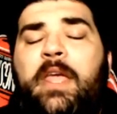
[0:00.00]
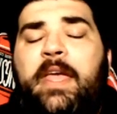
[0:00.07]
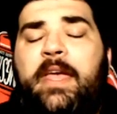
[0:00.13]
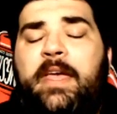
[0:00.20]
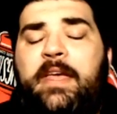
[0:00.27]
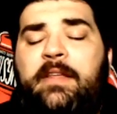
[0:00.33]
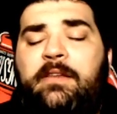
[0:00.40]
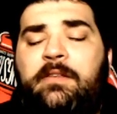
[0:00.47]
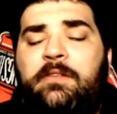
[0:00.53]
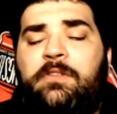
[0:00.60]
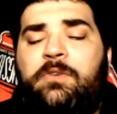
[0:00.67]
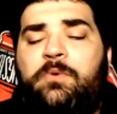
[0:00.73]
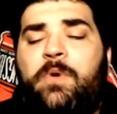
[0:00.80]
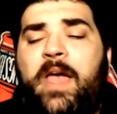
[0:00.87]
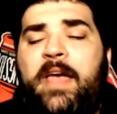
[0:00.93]
And
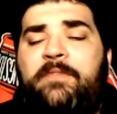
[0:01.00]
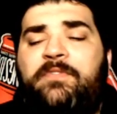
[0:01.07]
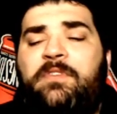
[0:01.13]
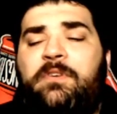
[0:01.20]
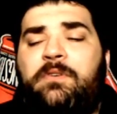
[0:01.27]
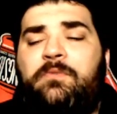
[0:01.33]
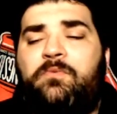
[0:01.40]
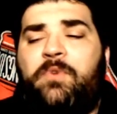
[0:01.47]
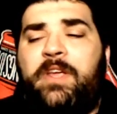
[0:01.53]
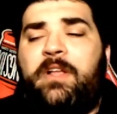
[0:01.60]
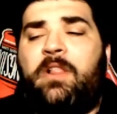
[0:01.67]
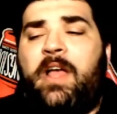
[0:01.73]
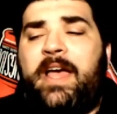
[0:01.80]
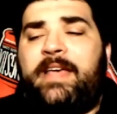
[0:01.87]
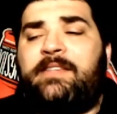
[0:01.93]
you have to
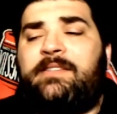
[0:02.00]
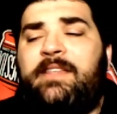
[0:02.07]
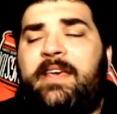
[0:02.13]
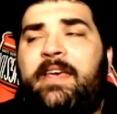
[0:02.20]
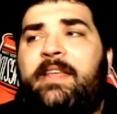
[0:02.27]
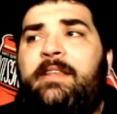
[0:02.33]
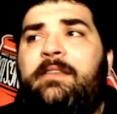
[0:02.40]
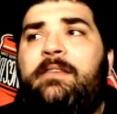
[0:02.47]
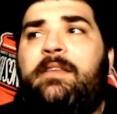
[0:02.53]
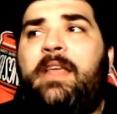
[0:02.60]
realize that